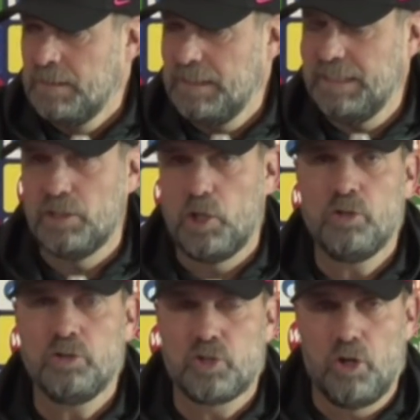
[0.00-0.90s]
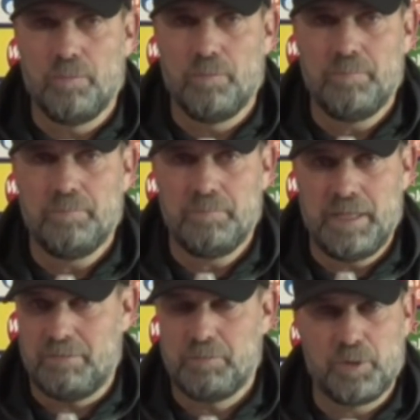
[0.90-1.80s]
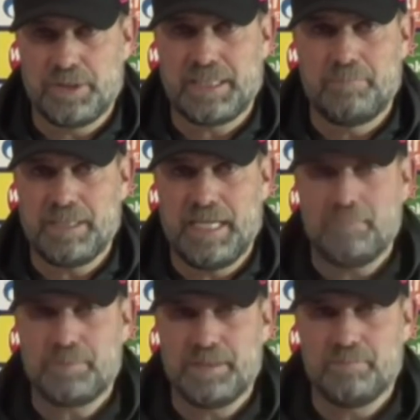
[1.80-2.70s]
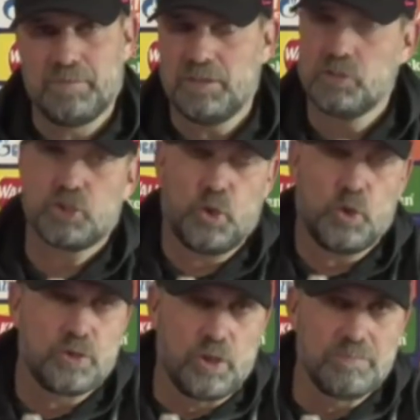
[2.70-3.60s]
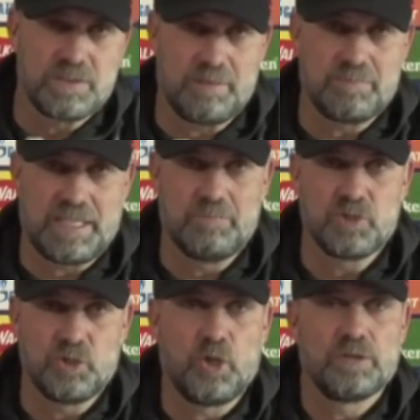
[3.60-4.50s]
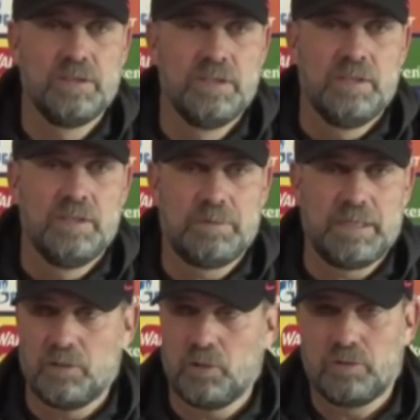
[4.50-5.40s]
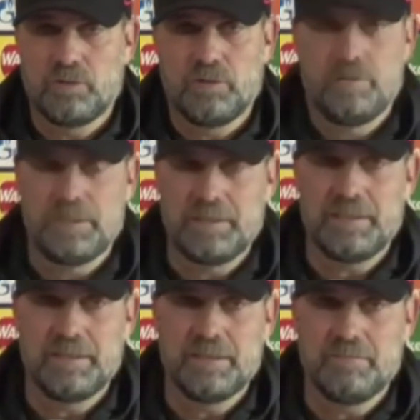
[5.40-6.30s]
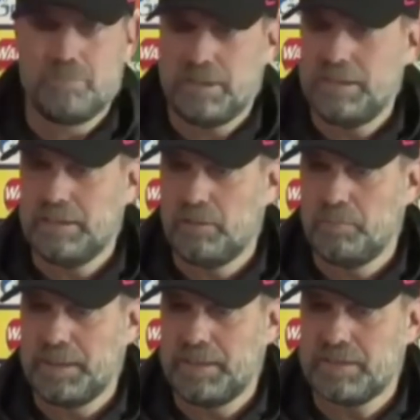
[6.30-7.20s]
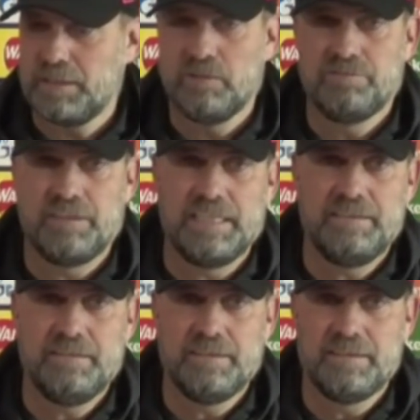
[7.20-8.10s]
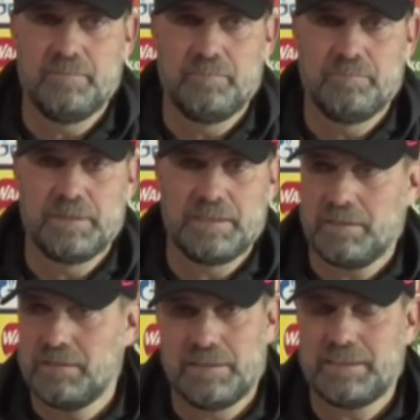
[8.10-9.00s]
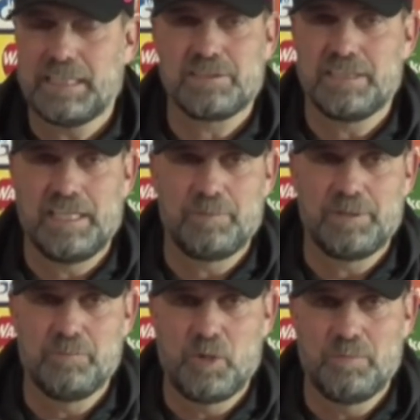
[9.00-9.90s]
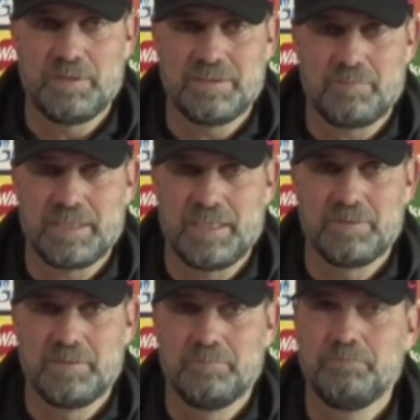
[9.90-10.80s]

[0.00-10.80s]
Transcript: in the long term, everybody can be happy. In the short term, sometimes not. But in the long term, I think really our players are all fine. But that doesn't help in the moment sometimes.